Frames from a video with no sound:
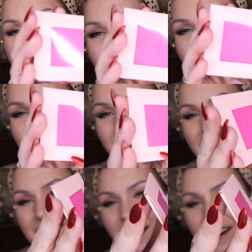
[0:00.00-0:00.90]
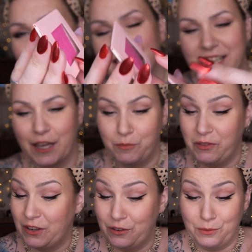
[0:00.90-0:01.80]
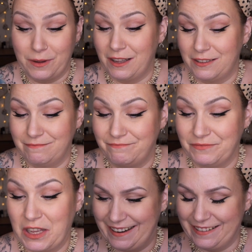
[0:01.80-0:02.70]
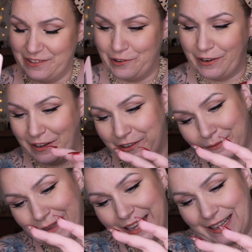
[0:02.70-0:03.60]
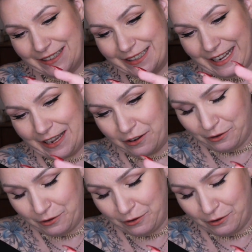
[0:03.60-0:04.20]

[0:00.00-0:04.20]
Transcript: Nice little card it comes in as well. Let's try it on my hand here.